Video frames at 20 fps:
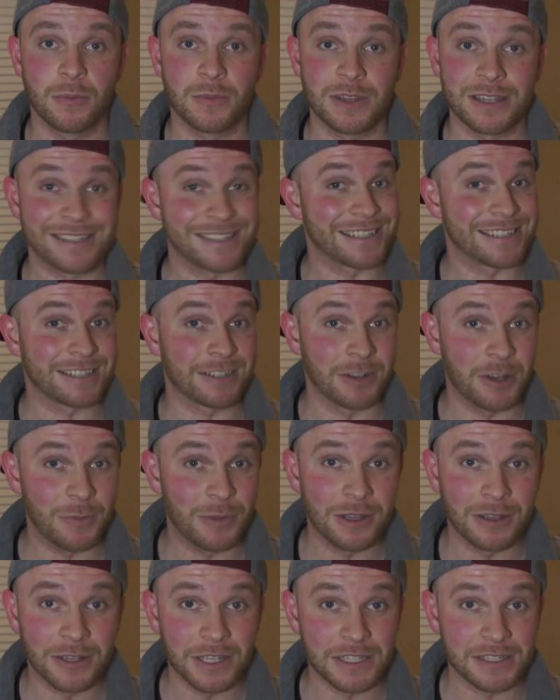This is going to
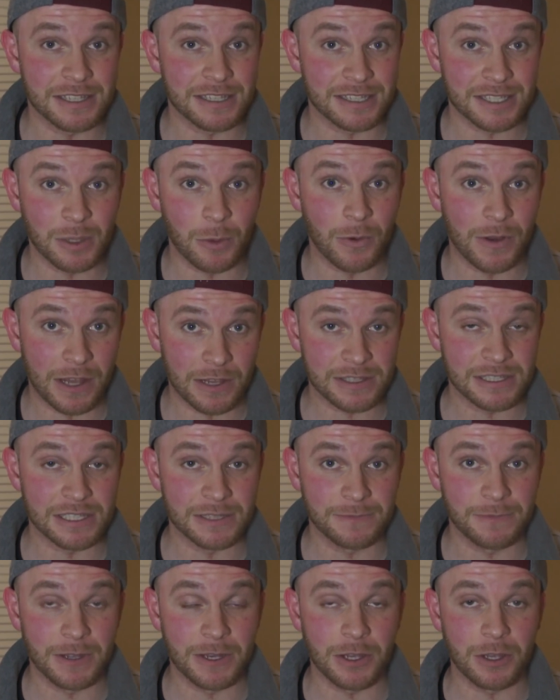be a link to someone
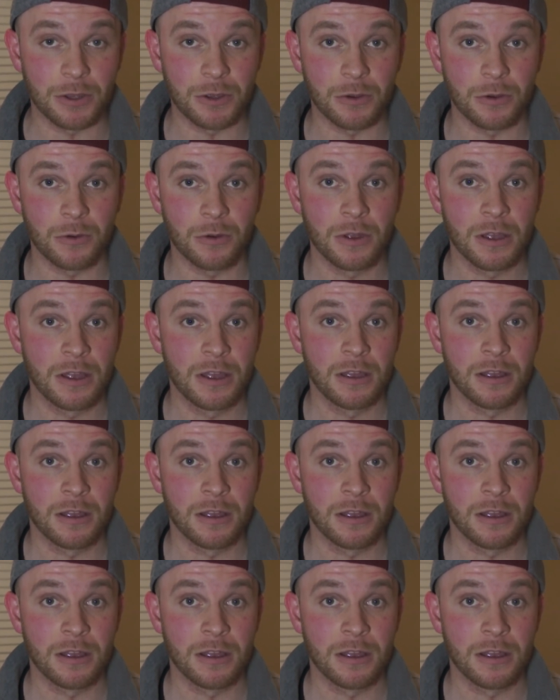else's video.